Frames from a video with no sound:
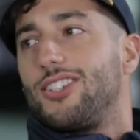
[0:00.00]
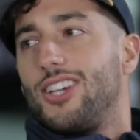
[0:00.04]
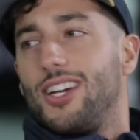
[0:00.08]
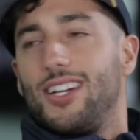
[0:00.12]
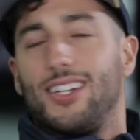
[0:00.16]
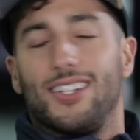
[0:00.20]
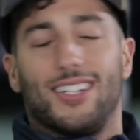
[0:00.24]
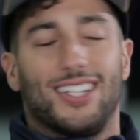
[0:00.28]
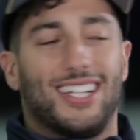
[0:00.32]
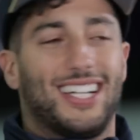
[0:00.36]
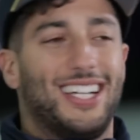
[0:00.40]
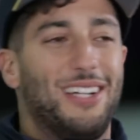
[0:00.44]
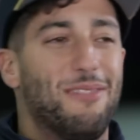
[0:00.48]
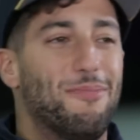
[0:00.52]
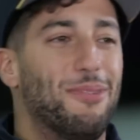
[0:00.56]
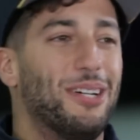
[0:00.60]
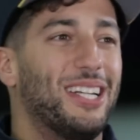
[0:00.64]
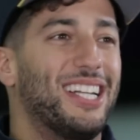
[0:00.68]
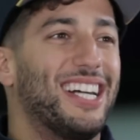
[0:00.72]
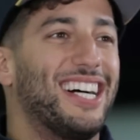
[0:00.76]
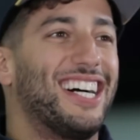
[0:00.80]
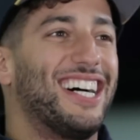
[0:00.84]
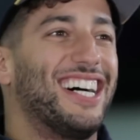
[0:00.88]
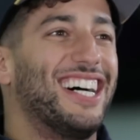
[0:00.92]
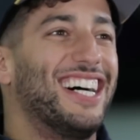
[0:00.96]
Generally,
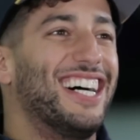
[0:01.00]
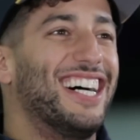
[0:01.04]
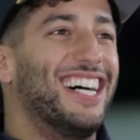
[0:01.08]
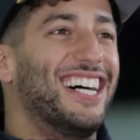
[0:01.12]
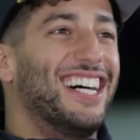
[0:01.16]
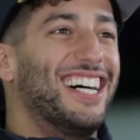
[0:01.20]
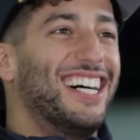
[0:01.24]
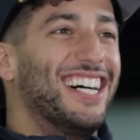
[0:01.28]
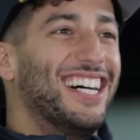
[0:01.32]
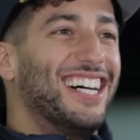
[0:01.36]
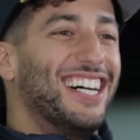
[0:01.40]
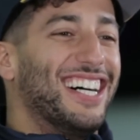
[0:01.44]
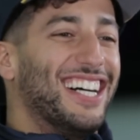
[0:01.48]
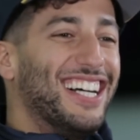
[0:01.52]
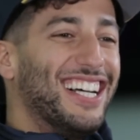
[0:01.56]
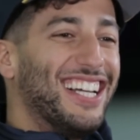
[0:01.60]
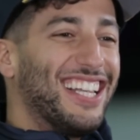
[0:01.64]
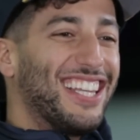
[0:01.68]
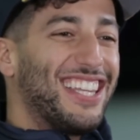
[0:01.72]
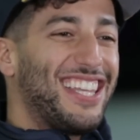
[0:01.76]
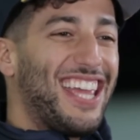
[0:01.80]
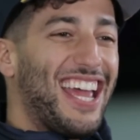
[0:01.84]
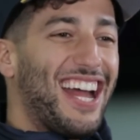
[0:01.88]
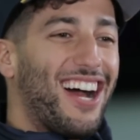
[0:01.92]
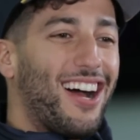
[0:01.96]
but
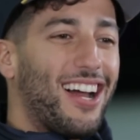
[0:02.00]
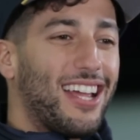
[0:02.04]
yeah,